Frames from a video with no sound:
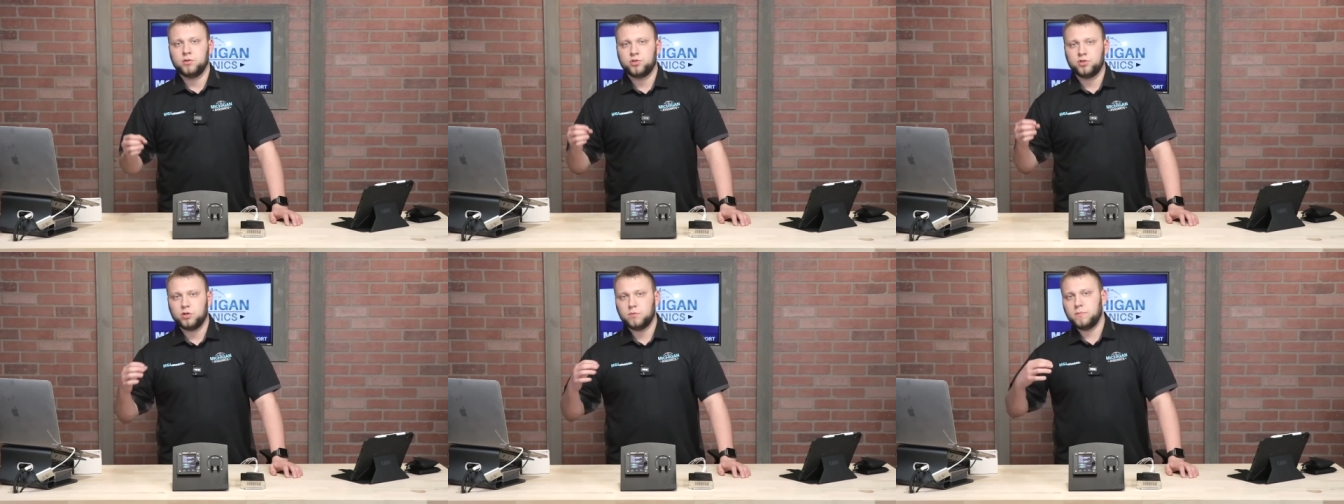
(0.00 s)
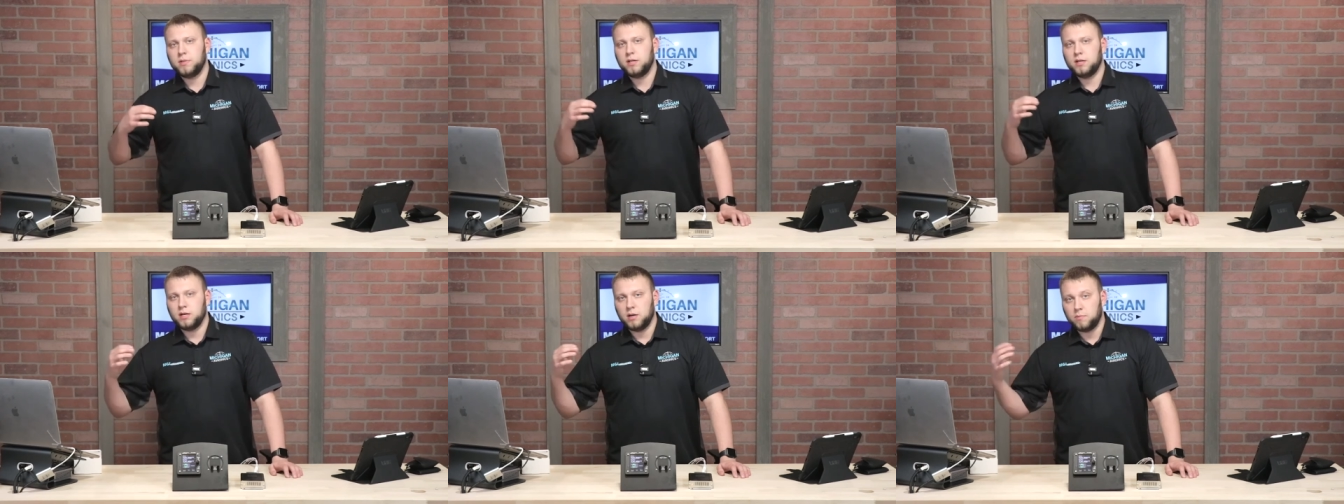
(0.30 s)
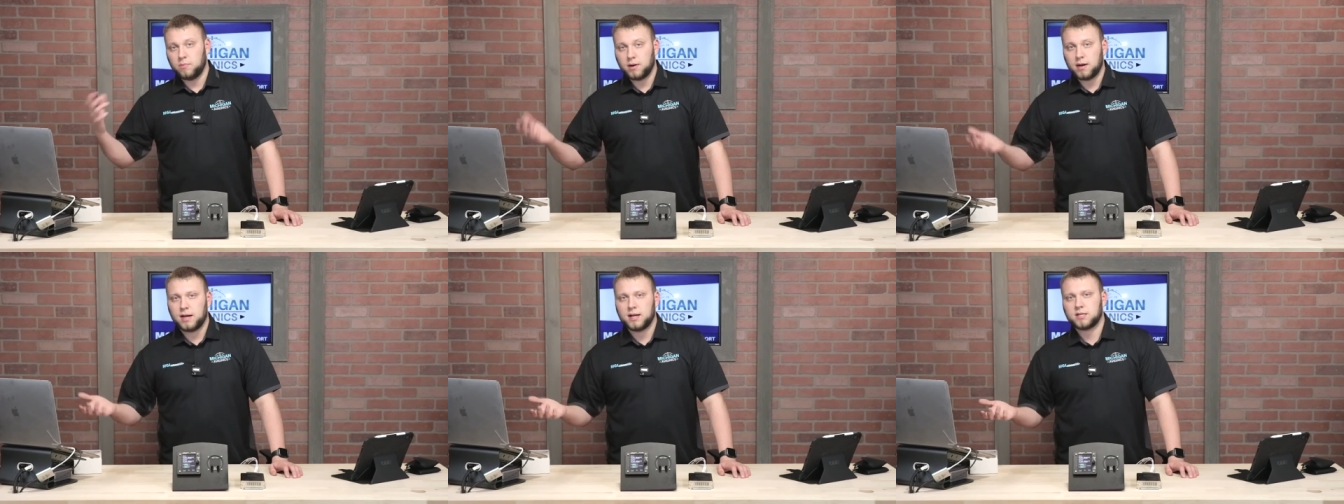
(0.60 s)
should be
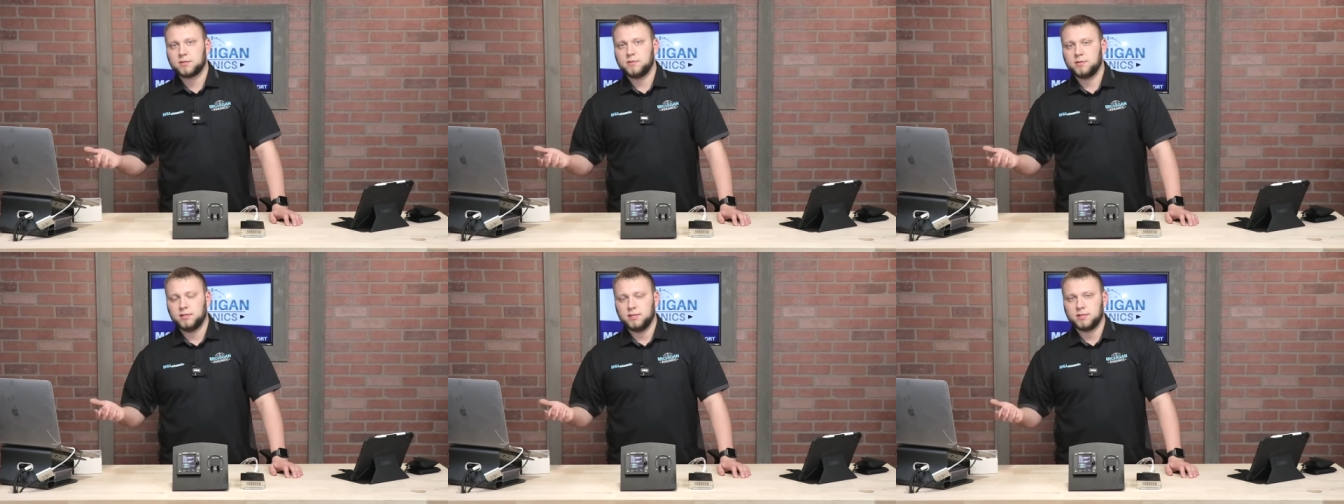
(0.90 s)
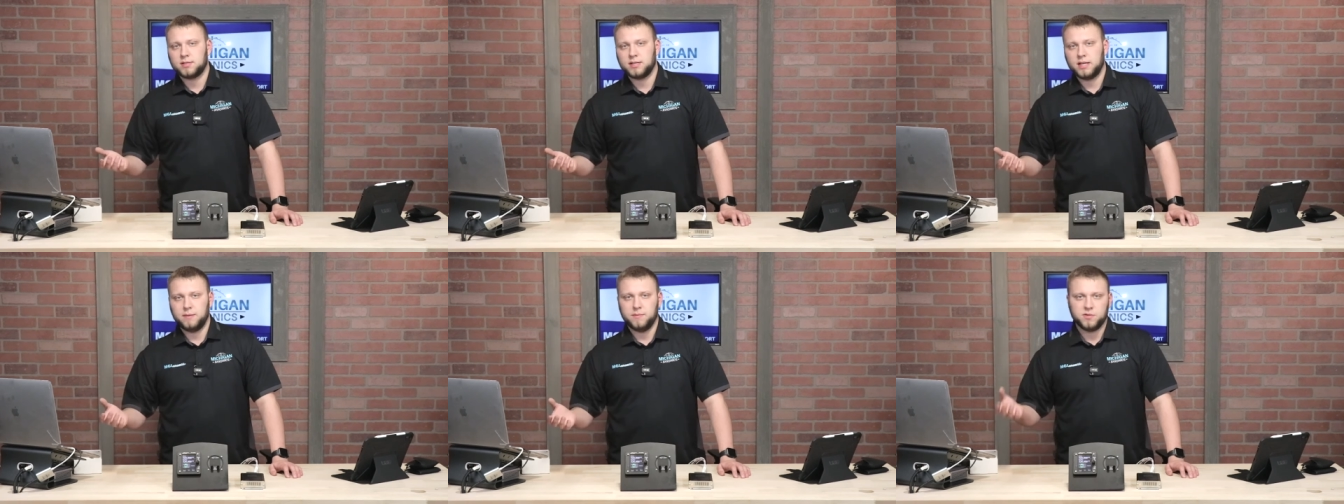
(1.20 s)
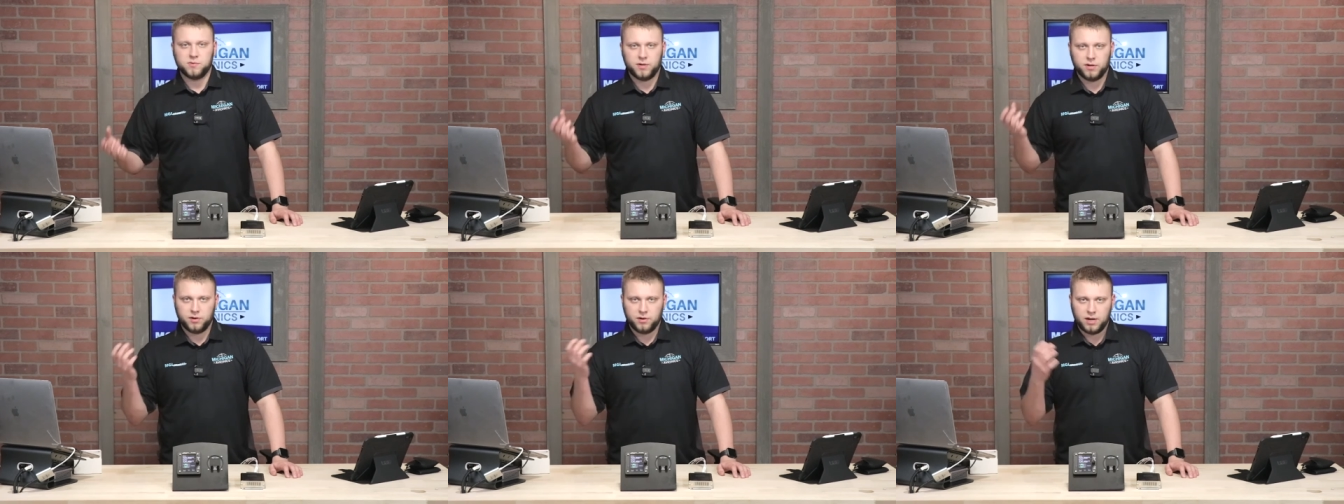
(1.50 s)
approximately the same
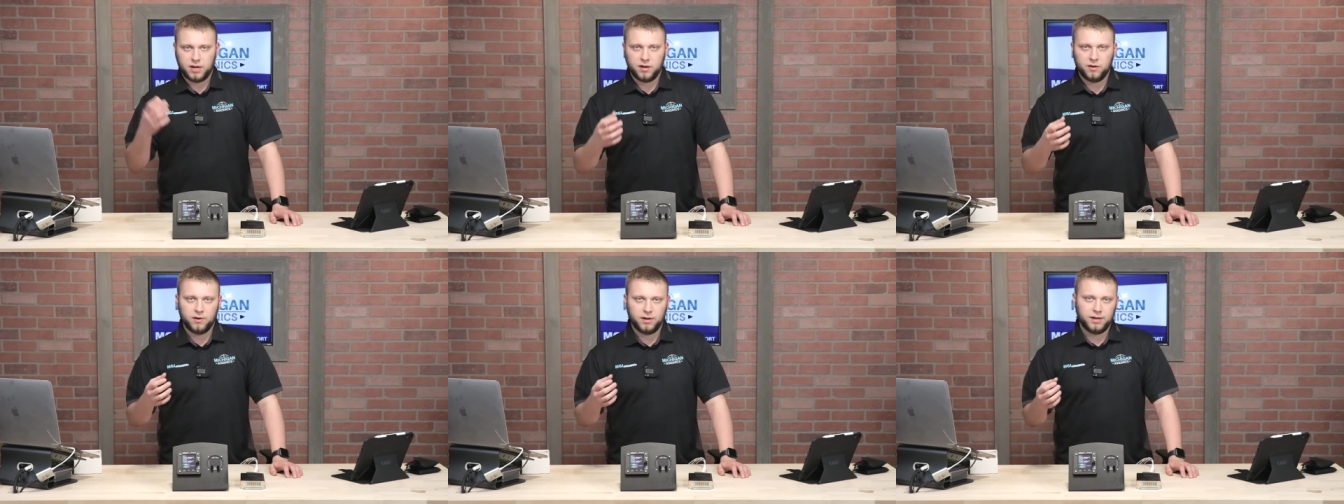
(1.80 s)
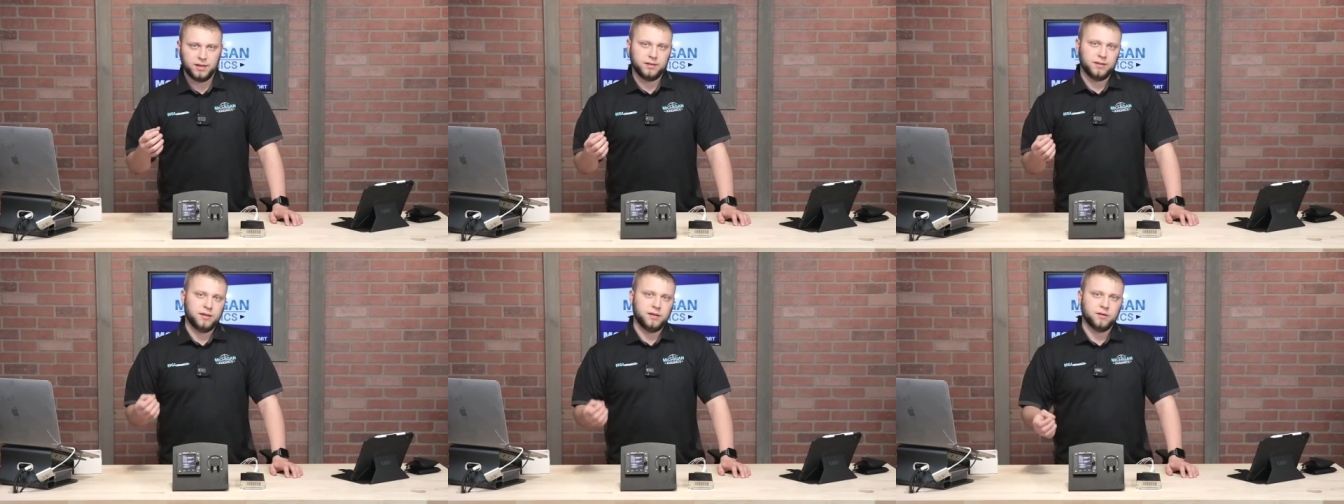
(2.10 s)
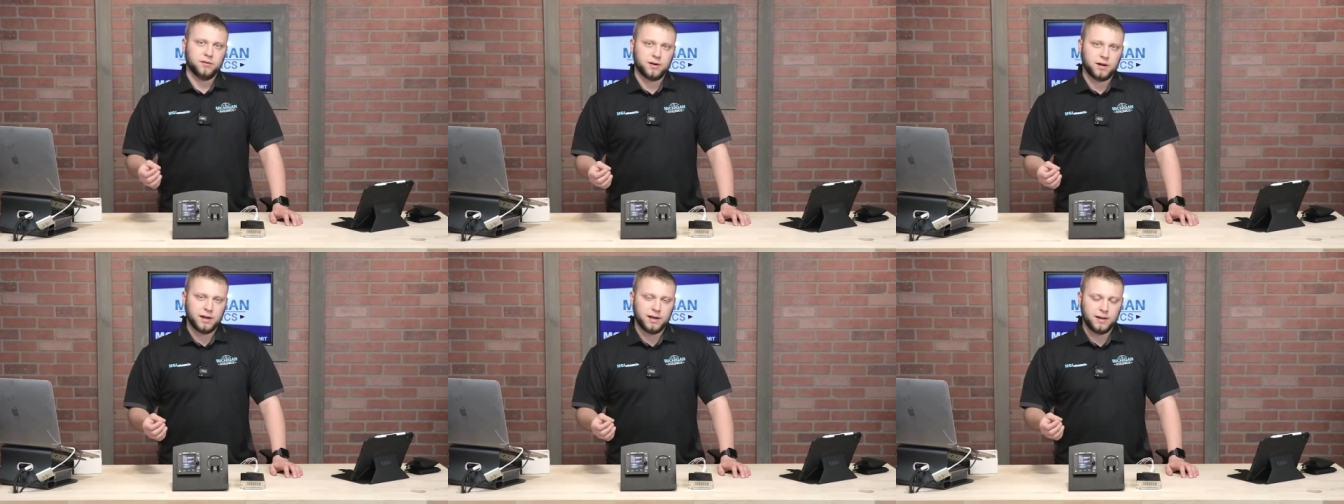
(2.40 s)
as what you're hearing in the
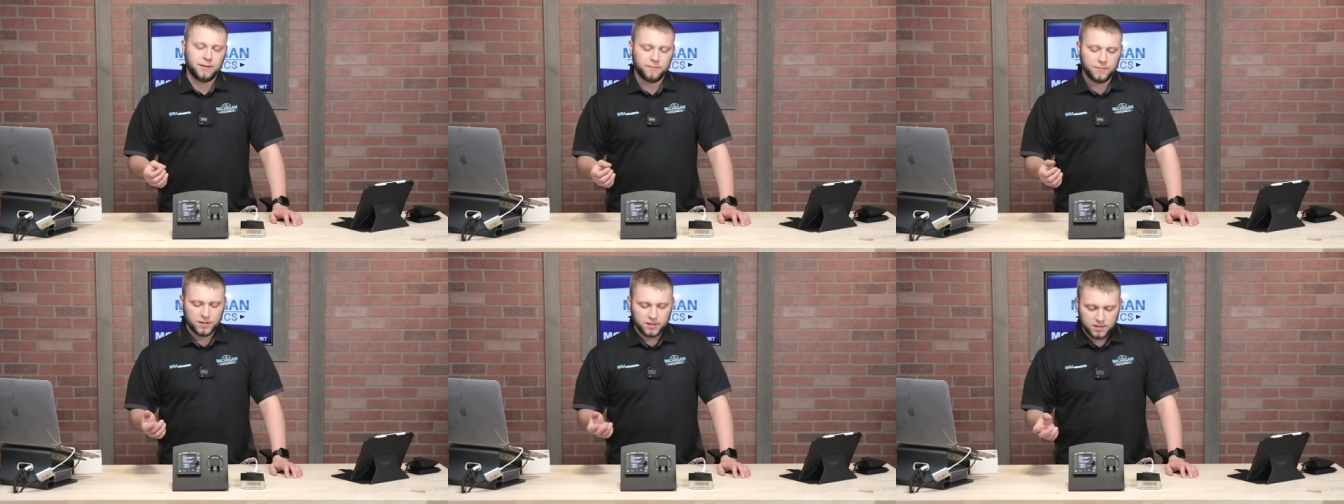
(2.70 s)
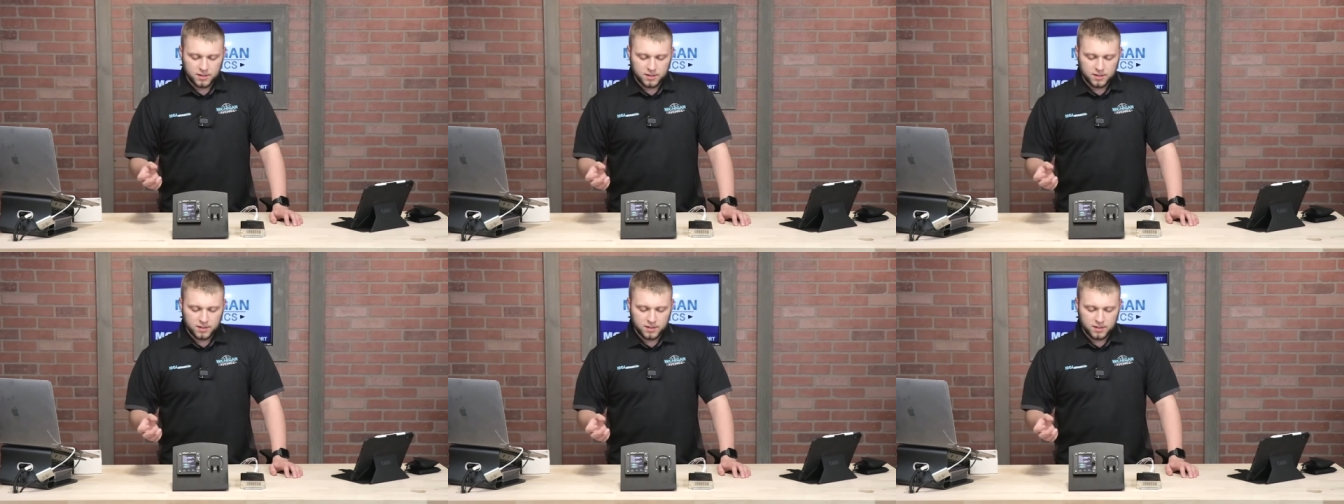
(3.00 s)
intercom.